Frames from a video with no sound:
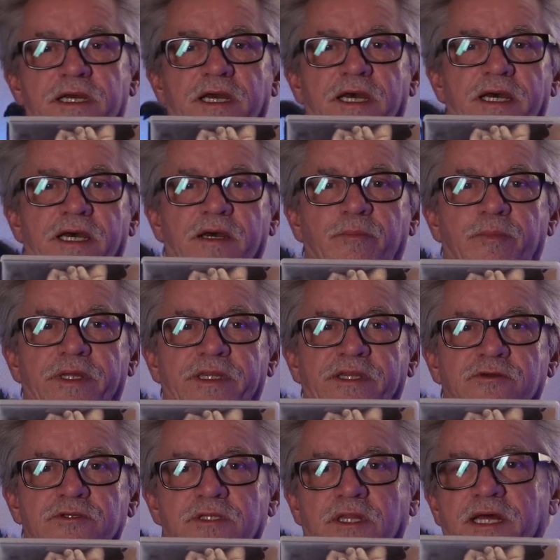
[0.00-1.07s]
But
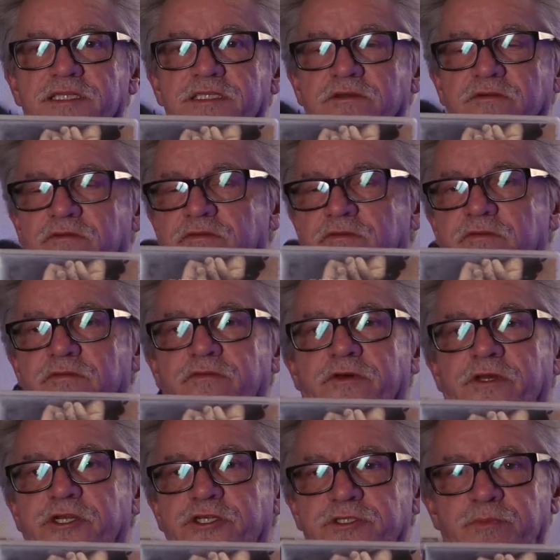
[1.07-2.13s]
there's lots of
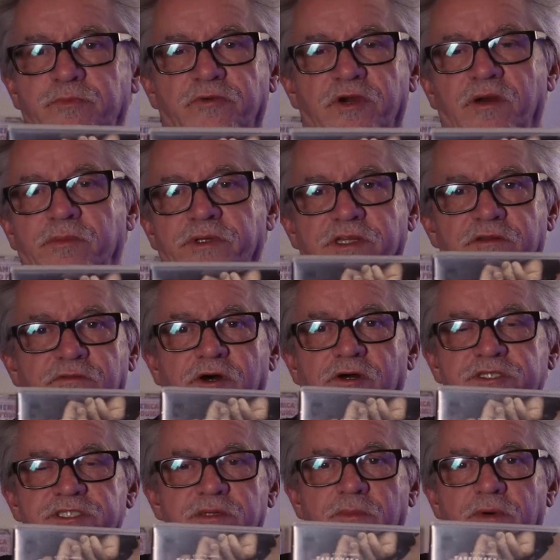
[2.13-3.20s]
footage probably in the
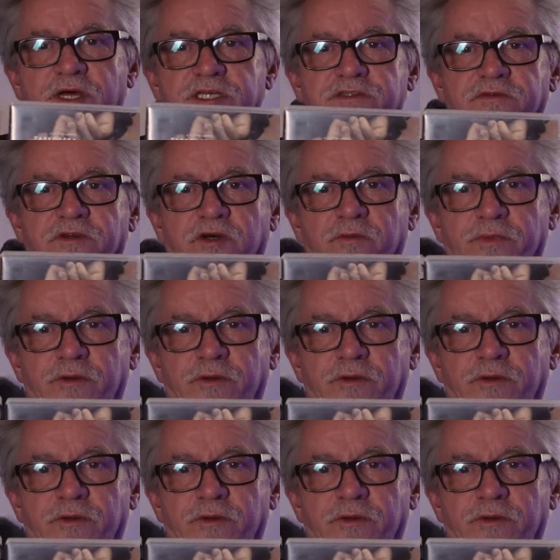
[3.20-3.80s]
vaults at Moss Film.